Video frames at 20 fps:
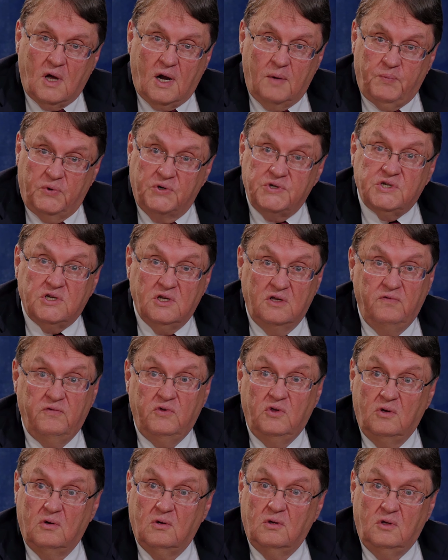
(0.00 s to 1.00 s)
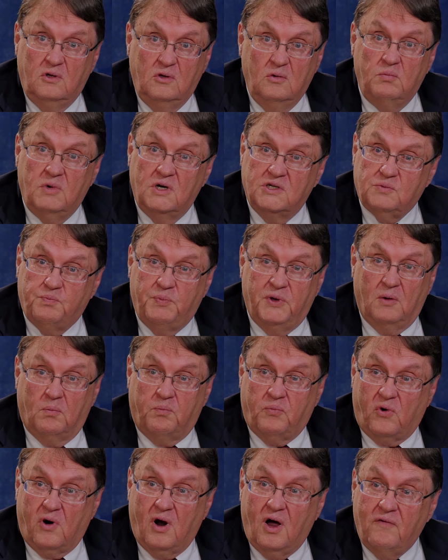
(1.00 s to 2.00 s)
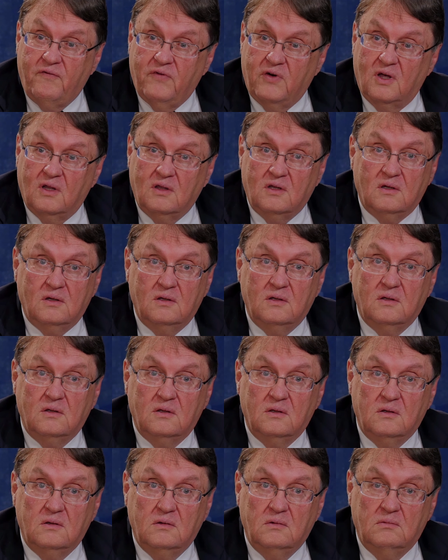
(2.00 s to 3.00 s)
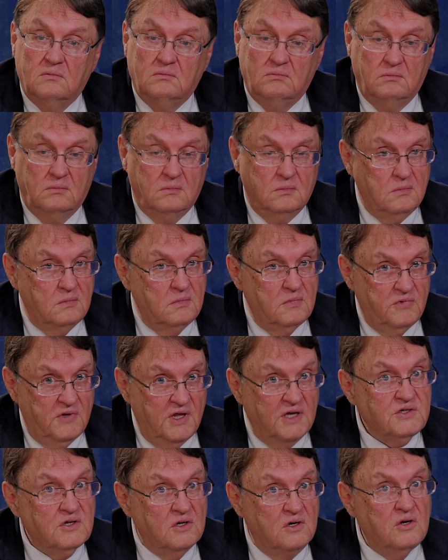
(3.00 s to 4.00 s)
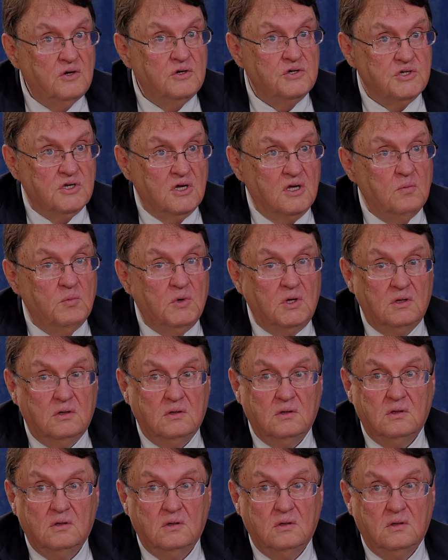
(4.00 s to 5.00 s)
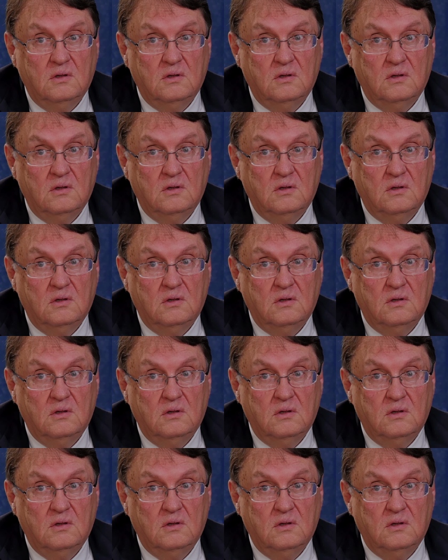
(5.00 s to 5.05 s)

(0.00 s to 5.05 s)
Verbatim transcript: I perceive you, you must be a prophet. That's an understatement.